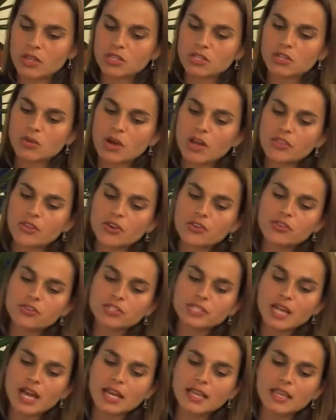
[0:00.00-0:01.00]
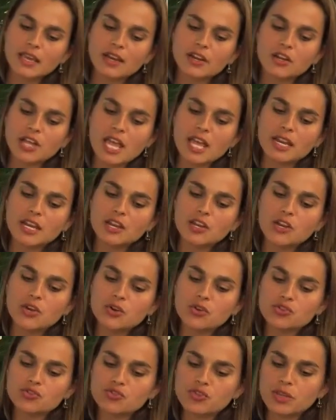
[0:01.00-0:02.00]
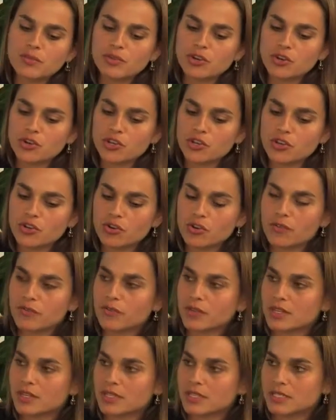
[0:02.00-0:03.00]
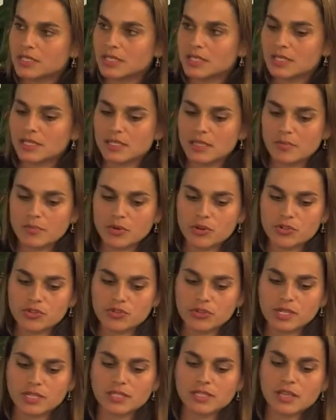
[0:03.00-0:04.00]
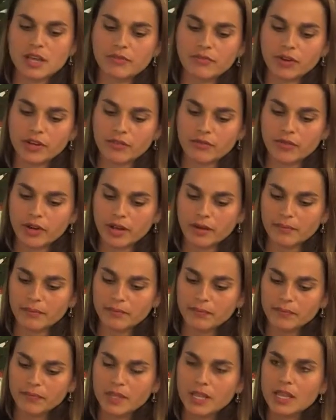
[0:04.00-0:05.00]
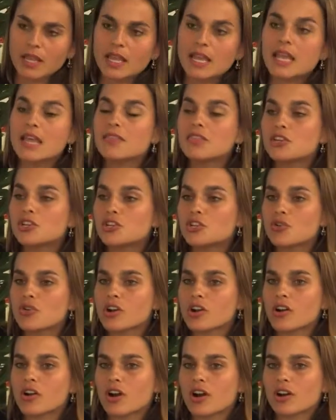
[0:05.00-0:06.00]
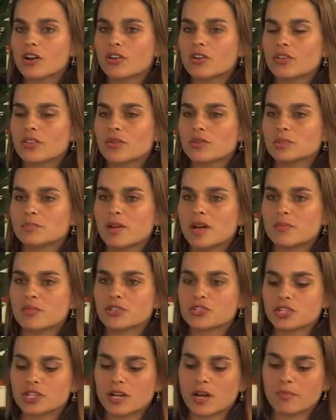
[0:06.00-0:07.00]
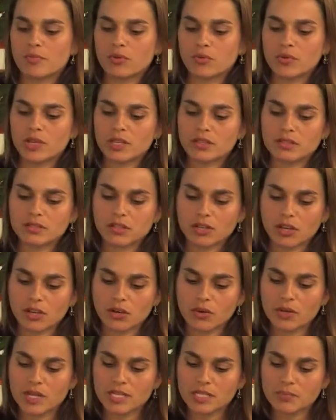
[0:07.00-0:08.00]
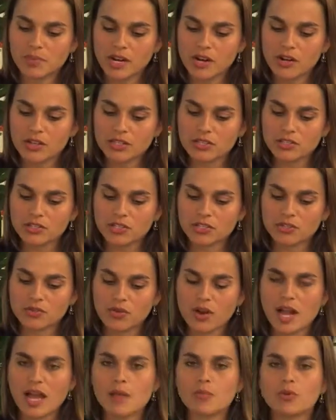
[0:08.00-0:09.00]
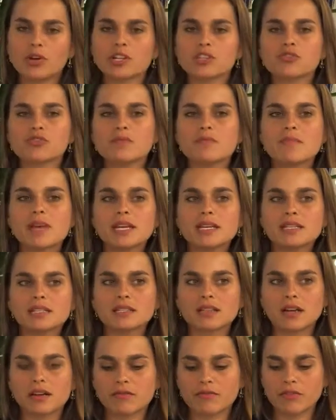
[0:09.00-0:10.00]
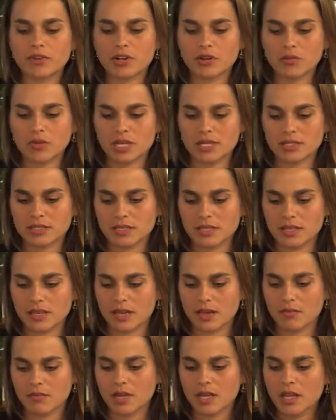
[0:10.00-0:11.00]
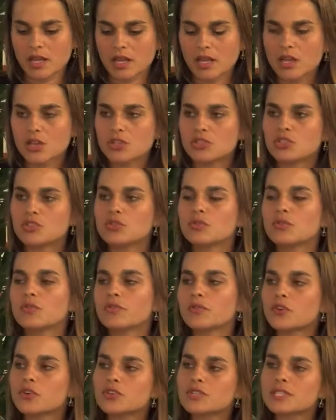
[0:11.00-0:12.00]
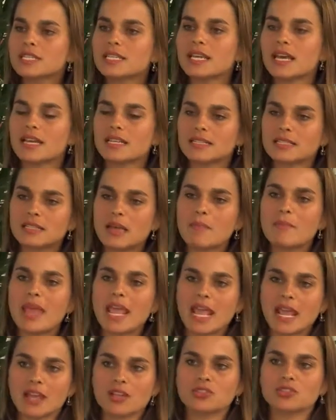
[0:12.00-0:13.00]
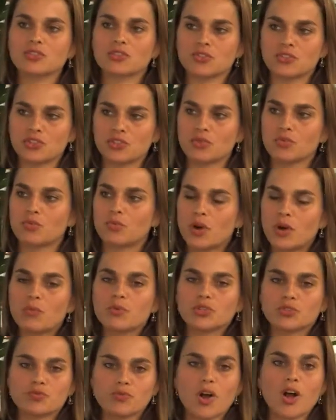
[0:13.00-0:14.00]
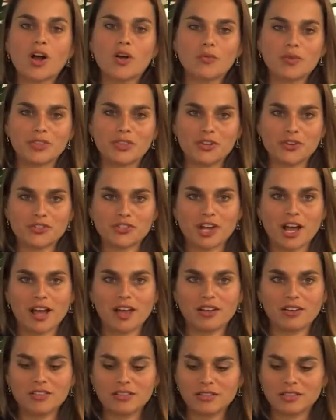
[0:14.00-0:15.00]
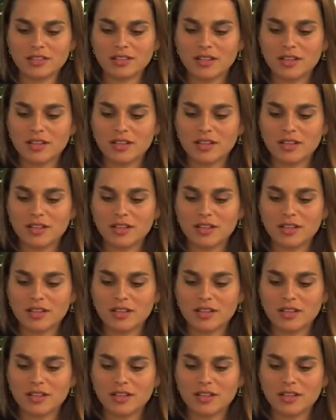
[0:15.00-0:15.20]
So although there's not yet any known treatment or cure for the disease that Bertrand is suffering from, in the New Yorker article that was published a couple weeks ago, his parents describe what a tremendous comfort it was to them to first get some answer to what was wrong with their child,